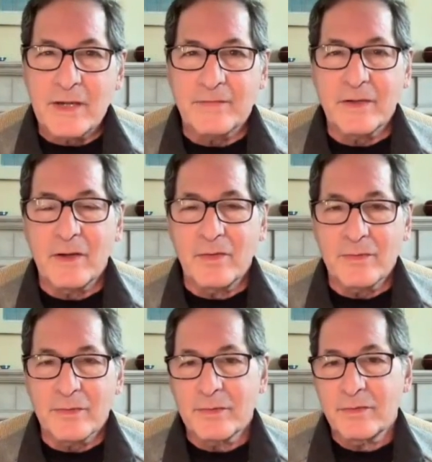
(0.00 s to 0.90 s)
have to go
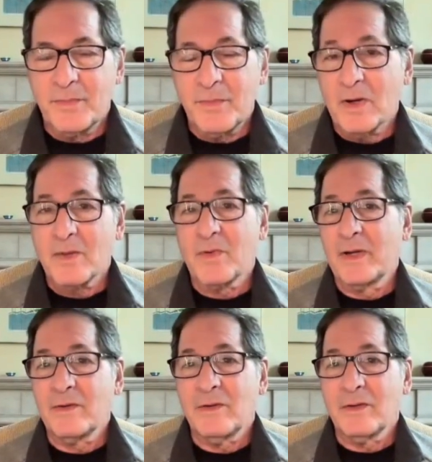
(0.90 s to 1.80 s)
through the part of the
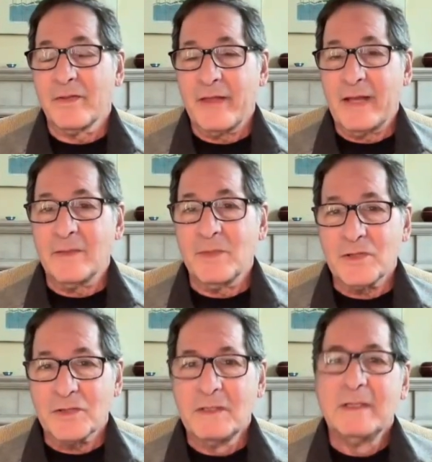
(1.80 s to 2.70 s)
brain called the
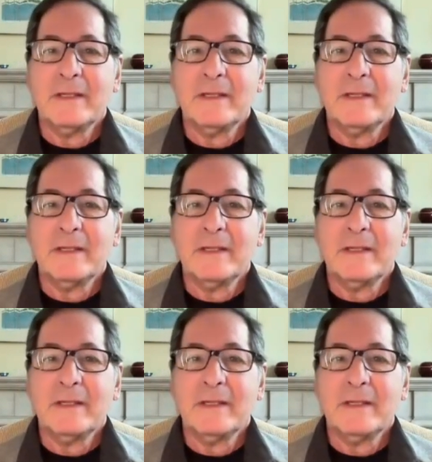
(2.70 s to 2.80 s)
thalamus.